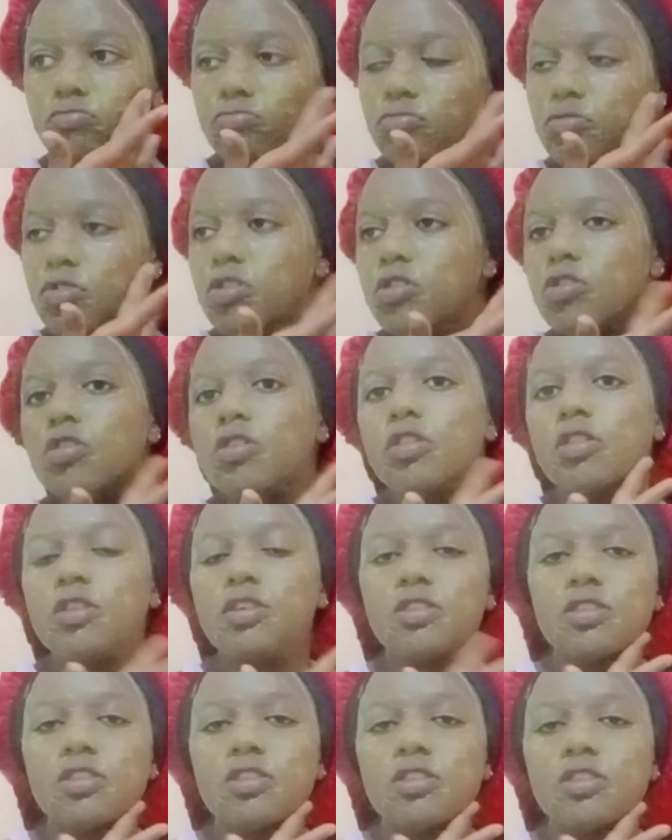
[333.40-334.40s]
This is
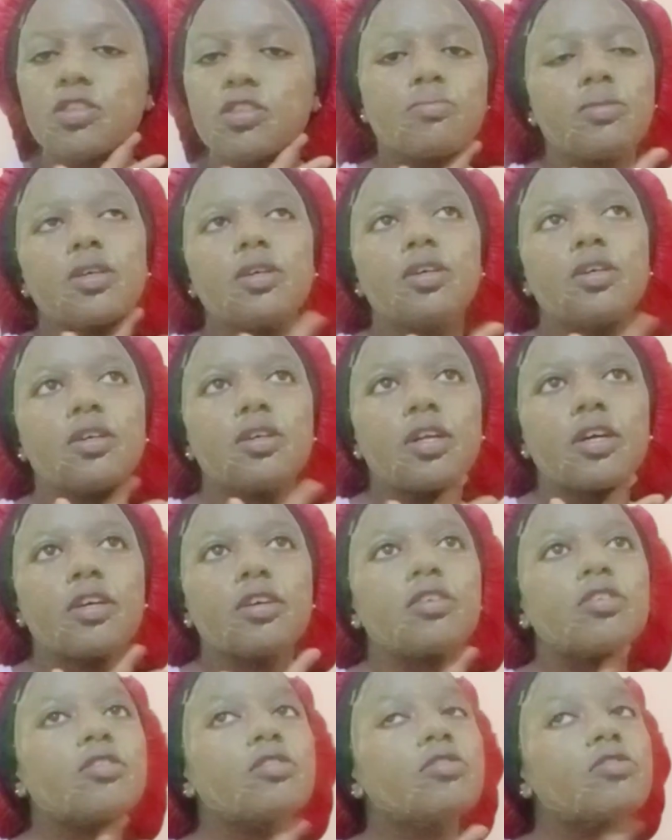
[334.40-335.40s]
me
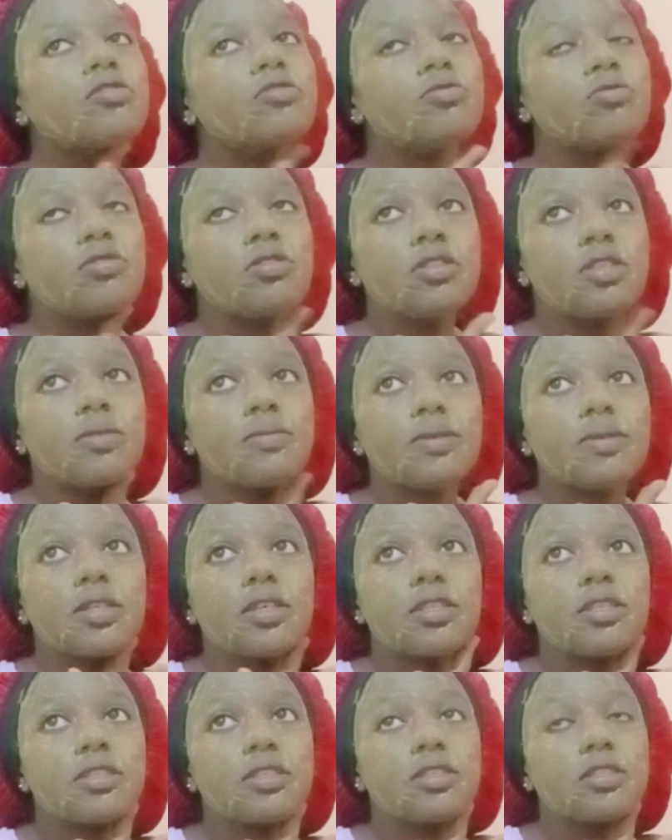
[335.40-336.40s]
like 20
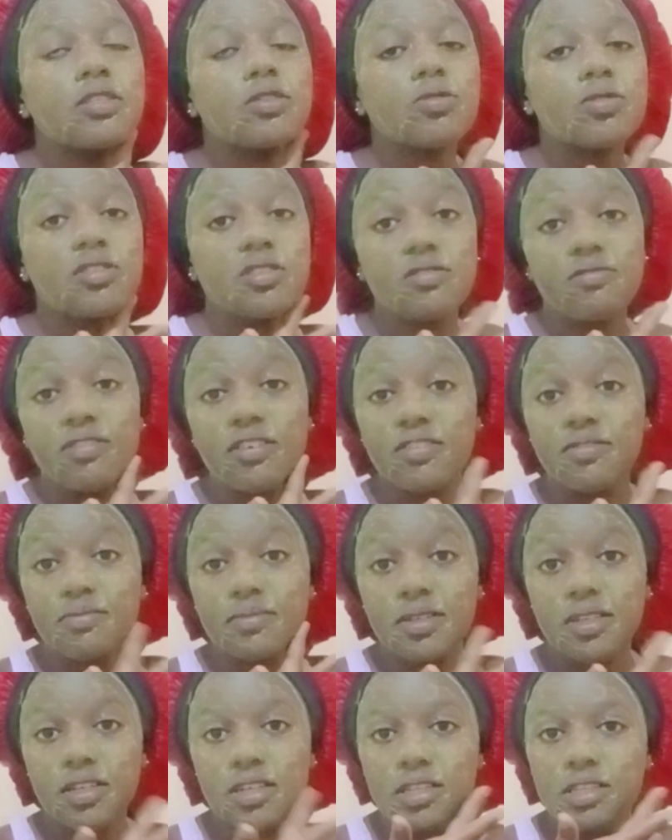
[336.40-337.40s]
minutes, 25
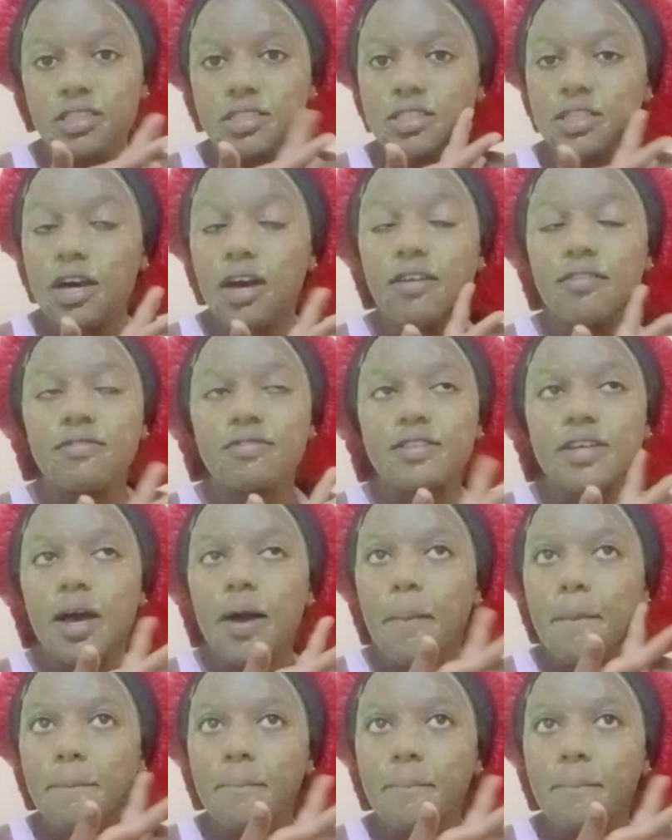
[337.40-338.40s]
minutes after,
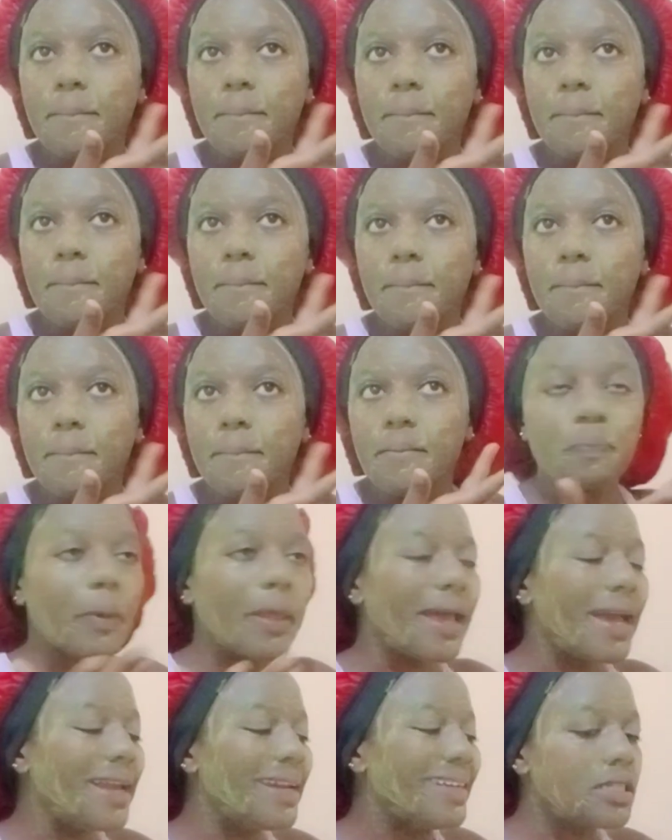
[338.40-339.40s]

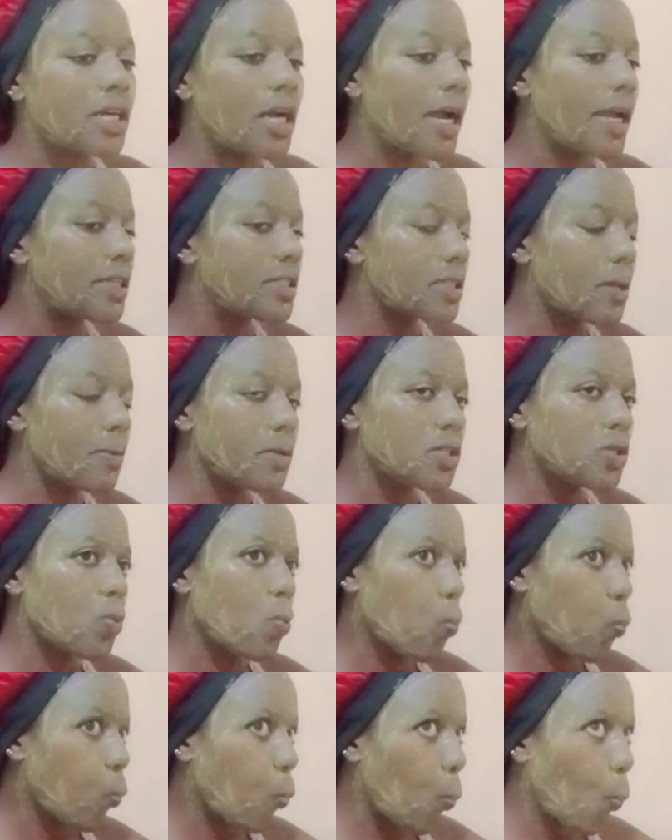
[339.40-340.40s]
and dry out.
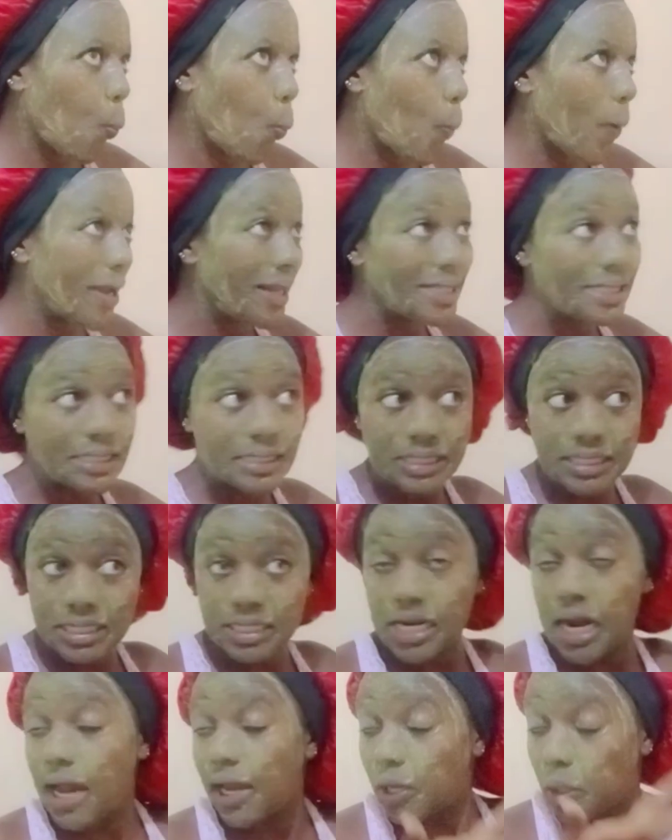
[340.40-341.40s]
It's
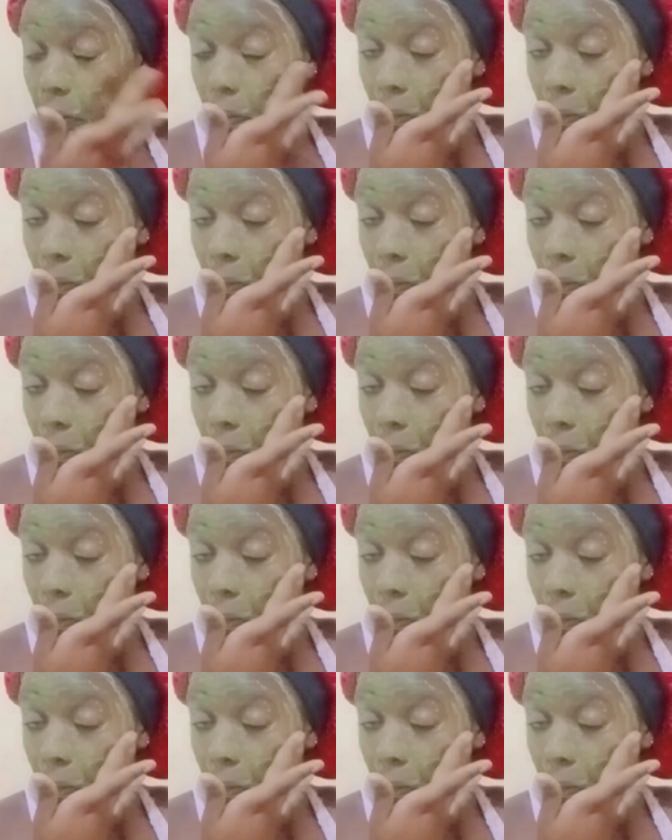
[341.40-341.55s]
dry,